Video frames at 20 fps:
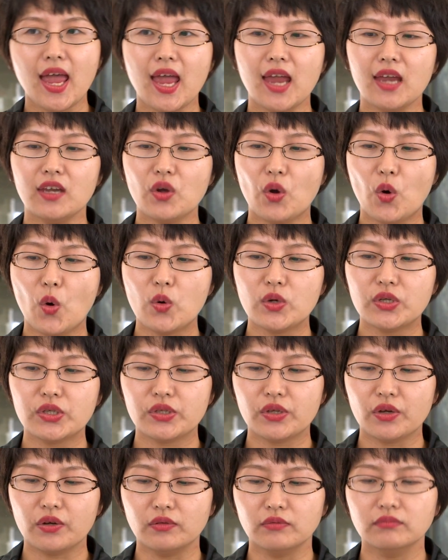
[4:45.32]
and
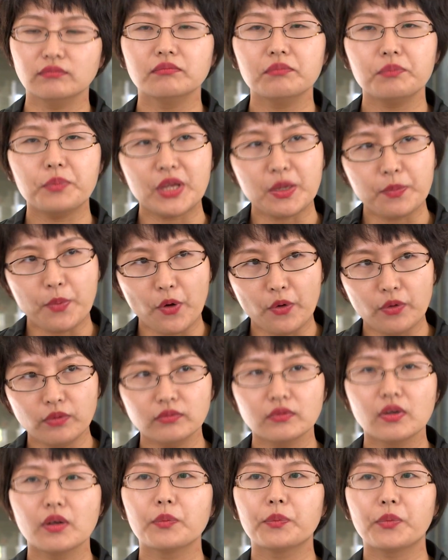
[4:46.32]
also
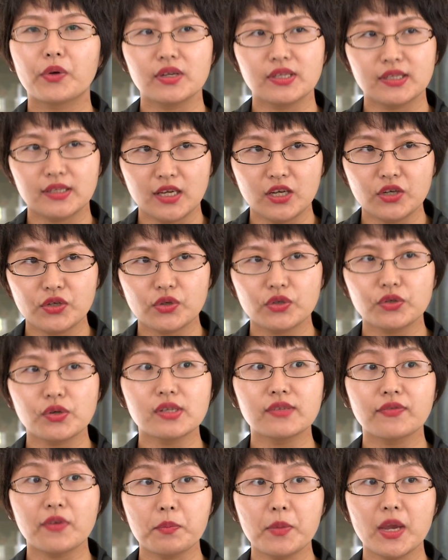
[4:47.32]
people, procedure
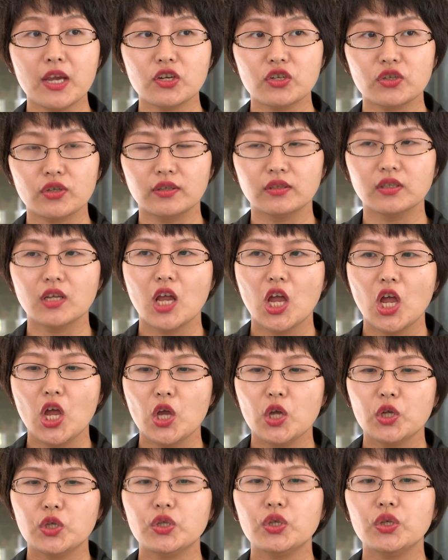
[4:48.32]
transformation
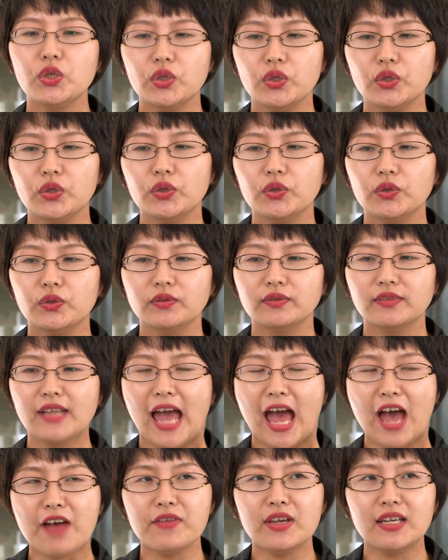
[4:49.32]
to
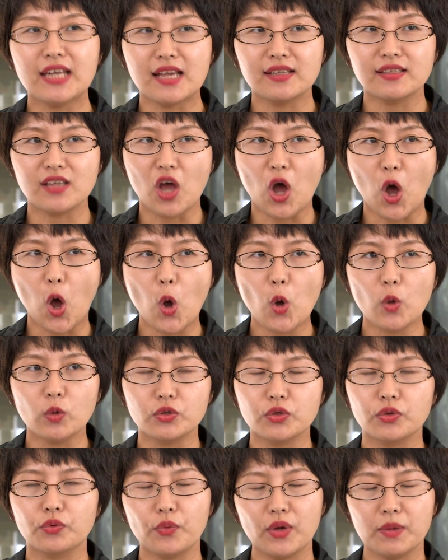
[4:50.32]
have it as a
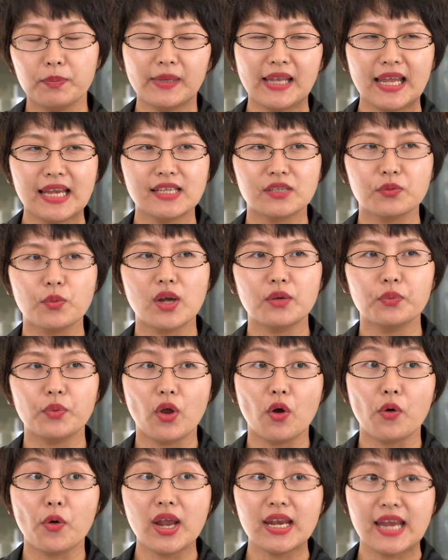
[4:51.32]
whole to replace what
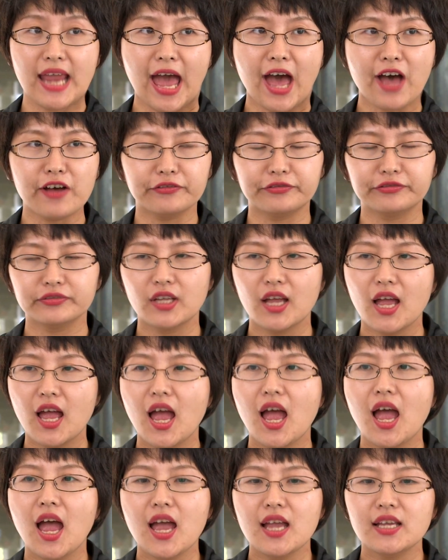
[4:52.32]
we already have.
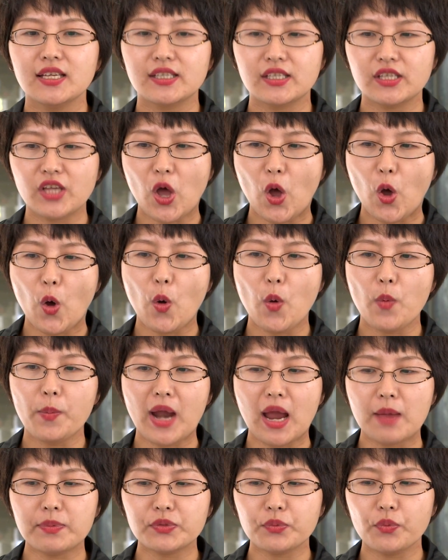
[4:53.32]
So
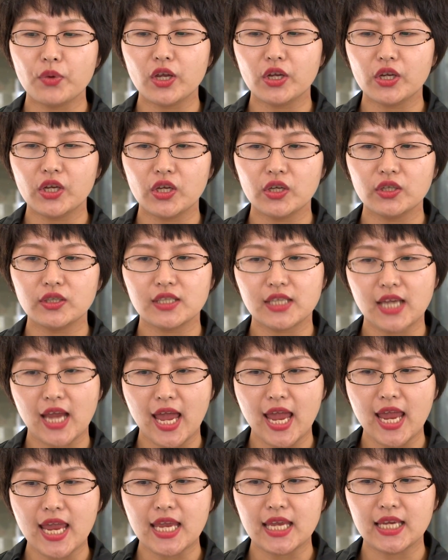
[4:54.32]
perhaps we could
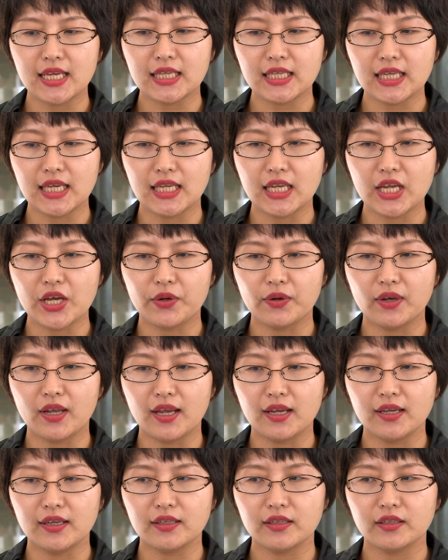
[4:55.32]
take, you know,
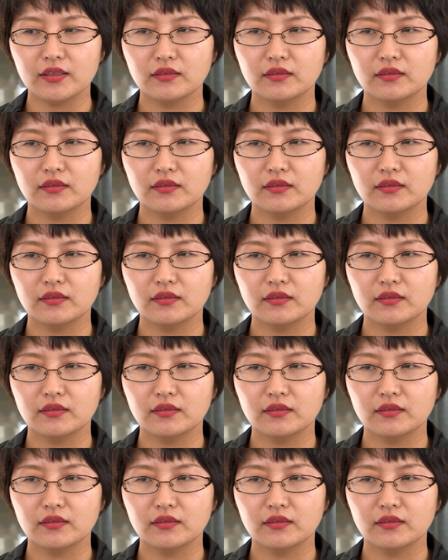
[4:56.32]
like